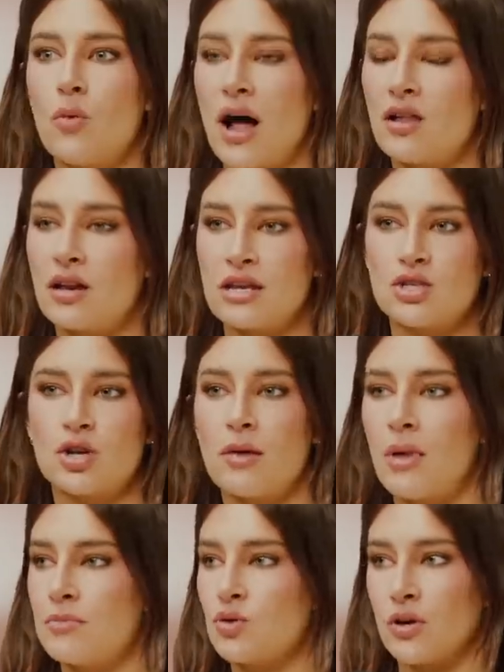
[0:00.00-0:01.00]
well on
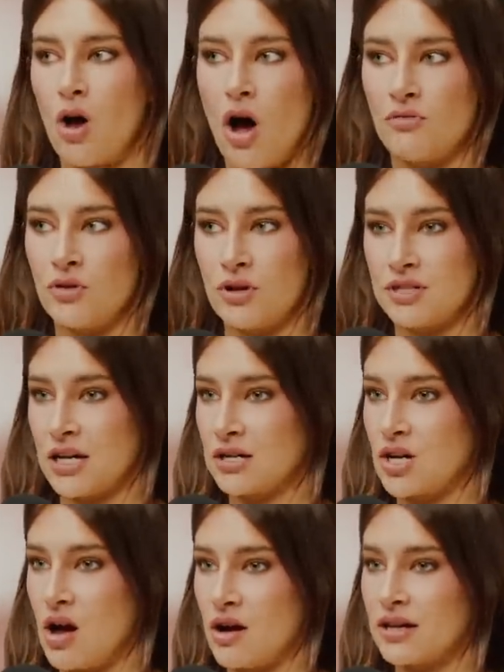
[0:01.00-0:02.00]
Instagram, I'm doing awful on
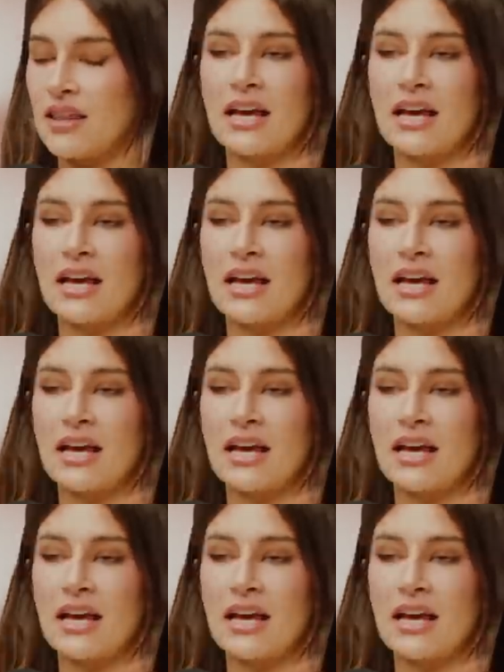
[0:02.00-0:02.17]
TikTok.